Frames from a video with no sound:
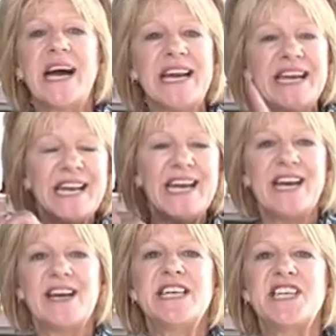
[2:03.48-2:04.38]
and in
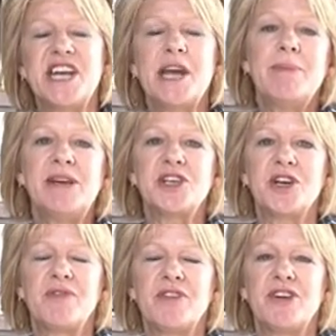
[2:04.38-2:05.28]
here is the image
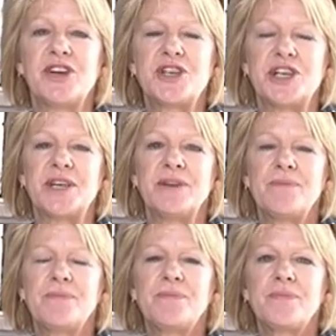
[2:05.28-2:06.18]
of the Virgin.
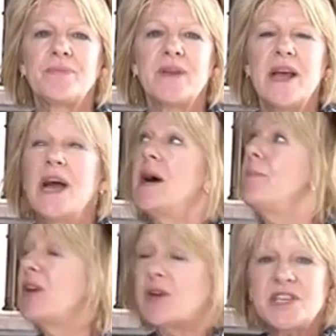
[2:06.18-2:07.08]

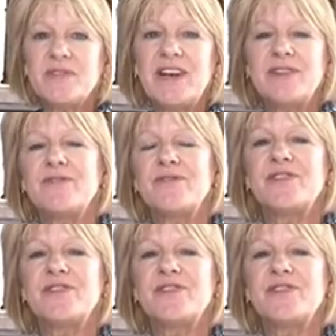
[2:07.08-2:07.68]
And because the